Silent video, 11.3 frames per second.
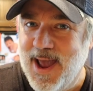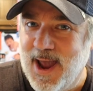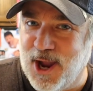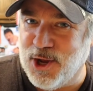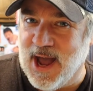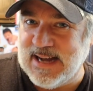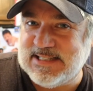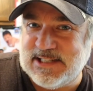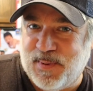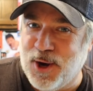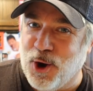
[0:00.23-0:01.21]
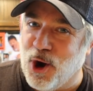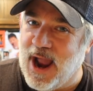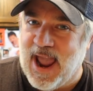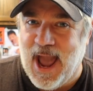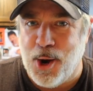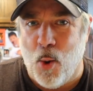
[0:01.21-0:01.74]
Hey you guys, it's Peter
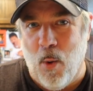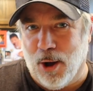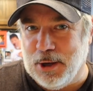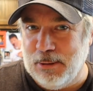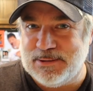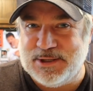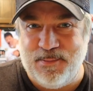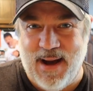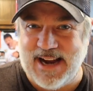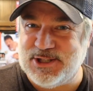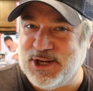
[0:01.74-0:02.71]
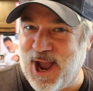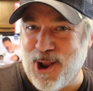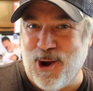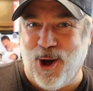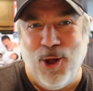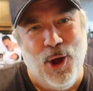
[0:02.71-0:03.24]
and welcome to my
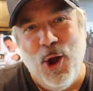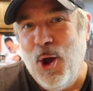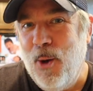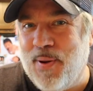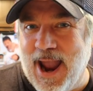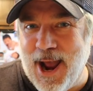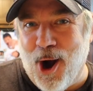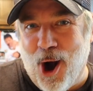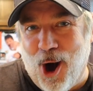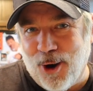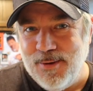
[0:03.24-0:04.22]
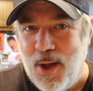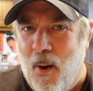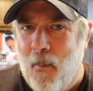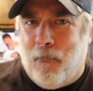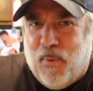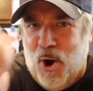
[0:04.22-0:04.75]
channel. Peter!
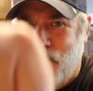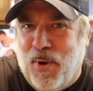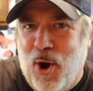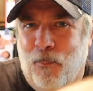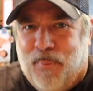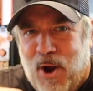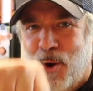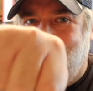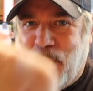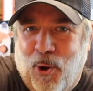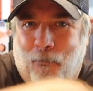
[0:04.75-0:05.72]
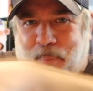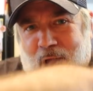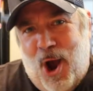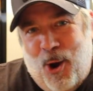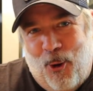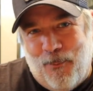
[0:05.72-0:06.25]
Boom, boom, boom, boom,
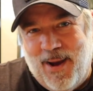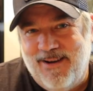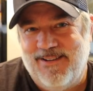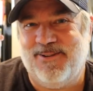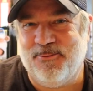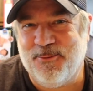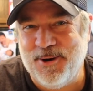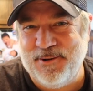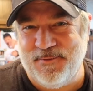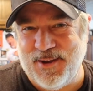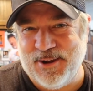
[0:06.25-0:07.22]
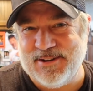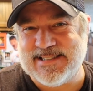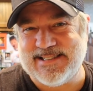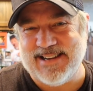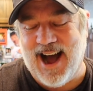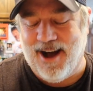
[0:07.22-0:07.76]
boom! Review
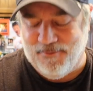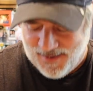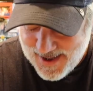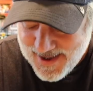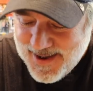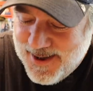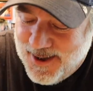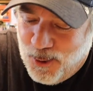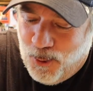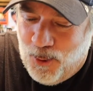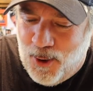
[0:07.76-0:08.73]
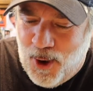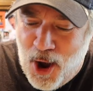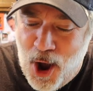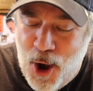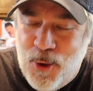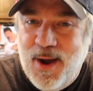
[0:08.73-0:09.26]
stuff.
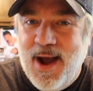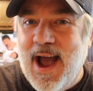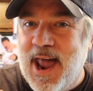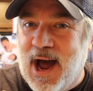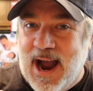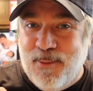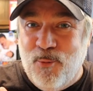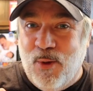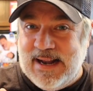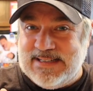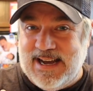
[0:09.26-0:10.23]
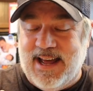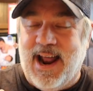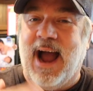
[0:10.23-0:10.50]
Woo! And I am winded.